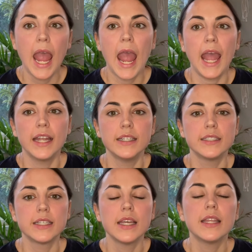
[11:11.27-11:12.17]
And
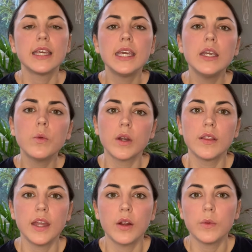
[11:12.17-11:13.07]
the key
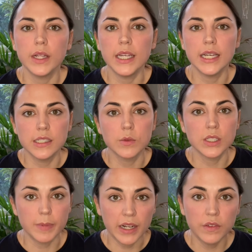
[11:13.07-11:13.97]
word there really is
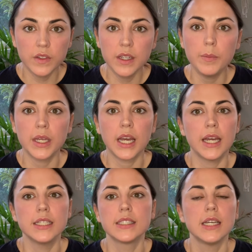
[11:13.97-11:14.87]
respectfully,
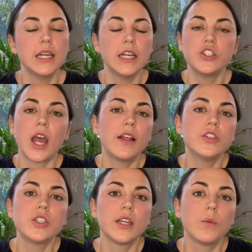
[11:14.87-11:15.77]
because
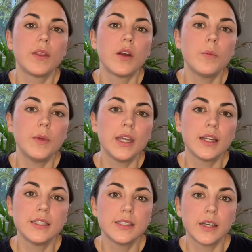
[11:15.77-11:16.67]
challenging without being
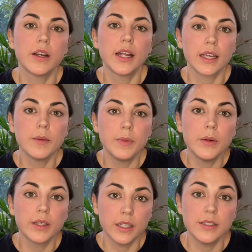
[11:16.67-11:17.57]
considerate can be
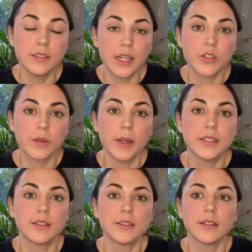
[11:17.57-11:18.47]
really
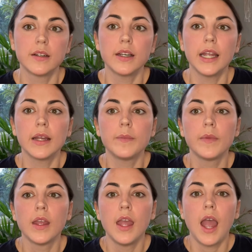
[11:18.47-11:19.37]
detrimental to learning.
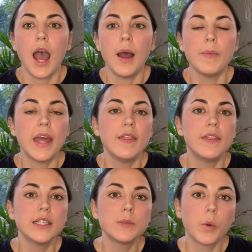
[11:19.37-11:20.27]
And
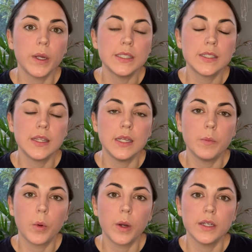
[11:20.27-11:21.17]
this points to the
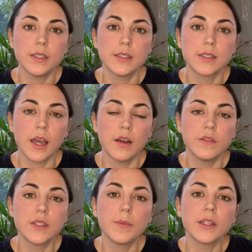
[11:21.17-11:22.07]
importance of
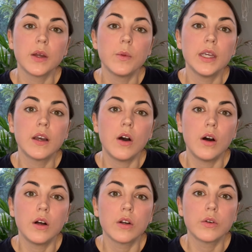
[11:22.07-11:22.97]
something that we
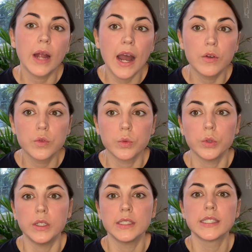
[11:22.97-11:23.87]
call ground
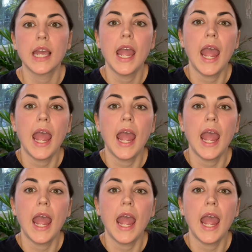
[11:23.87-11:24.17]
rules.